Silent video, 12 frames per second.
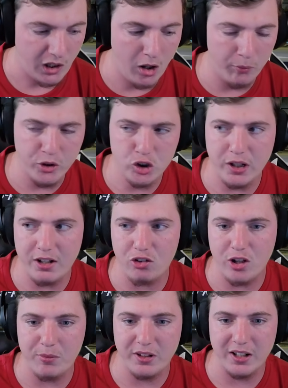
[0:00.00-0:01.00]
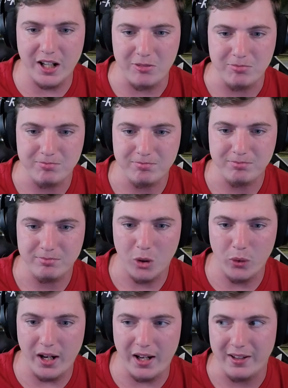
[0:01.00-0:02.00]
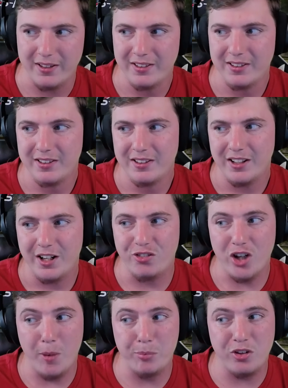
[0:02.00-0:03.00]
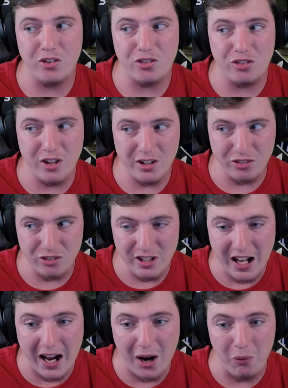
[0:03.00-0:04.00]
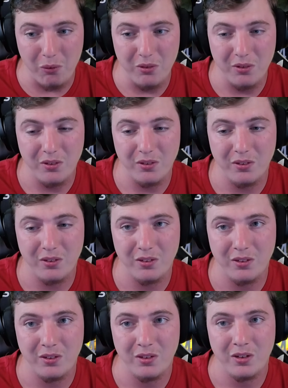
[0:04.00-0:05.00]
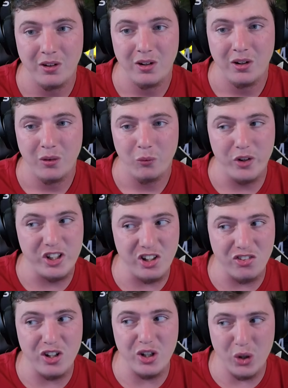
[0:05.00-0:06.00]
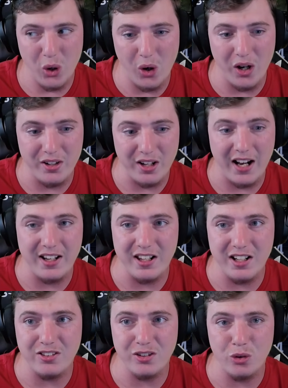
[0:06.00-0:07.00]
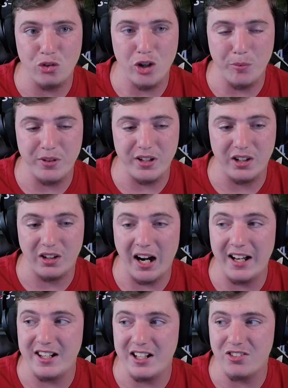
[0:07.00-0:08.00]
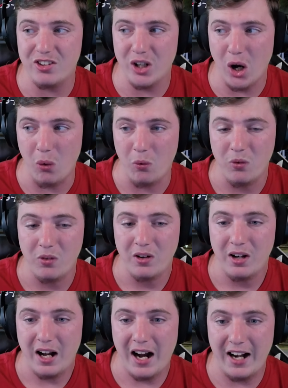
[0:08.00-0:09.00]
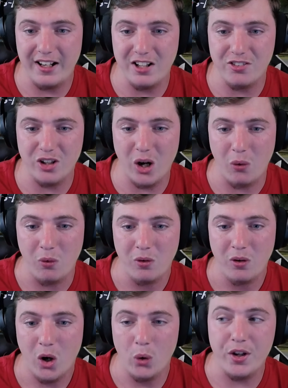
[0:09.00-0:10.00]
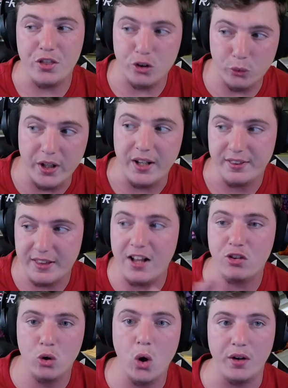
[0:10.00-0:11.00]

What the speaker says: I'm going to try the same thing again. Okay. It's up to 6 now, which isn't good. I needed to do something here. I needed to go. I needed to go. Okay, 3. That's